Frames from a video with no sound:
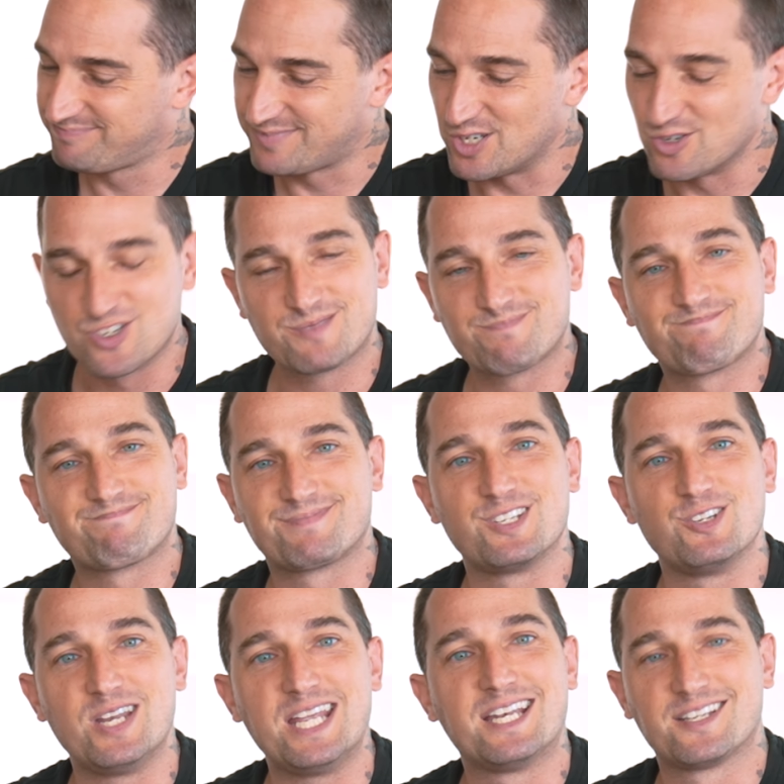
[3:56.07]
you just
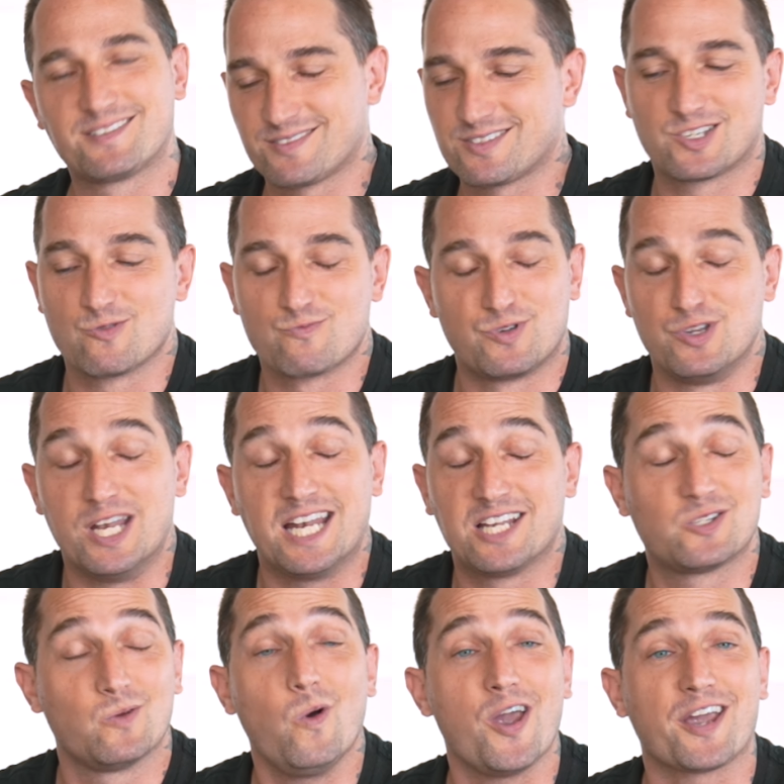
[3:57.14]
you need it to you need
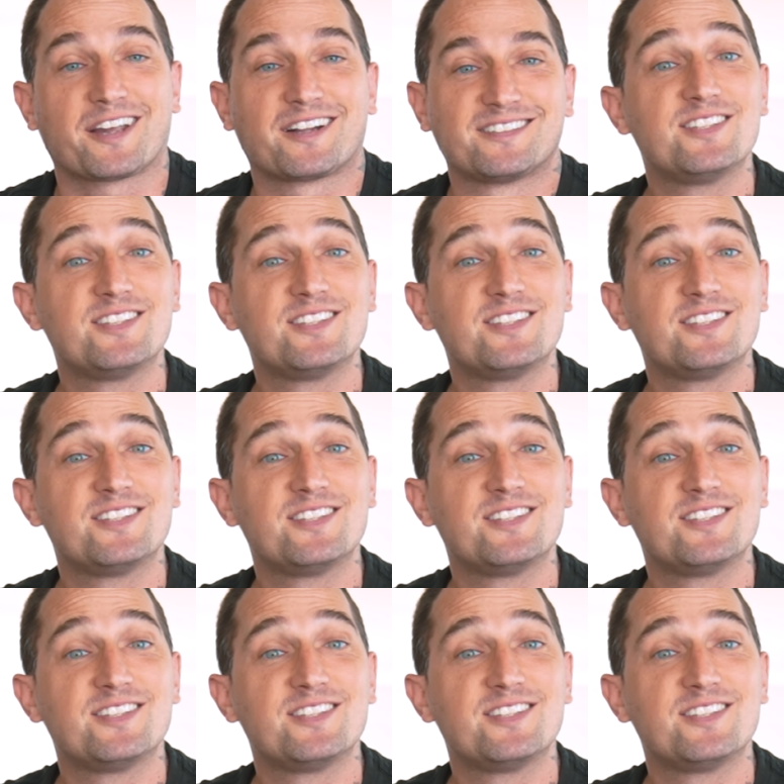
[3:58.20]
it to work.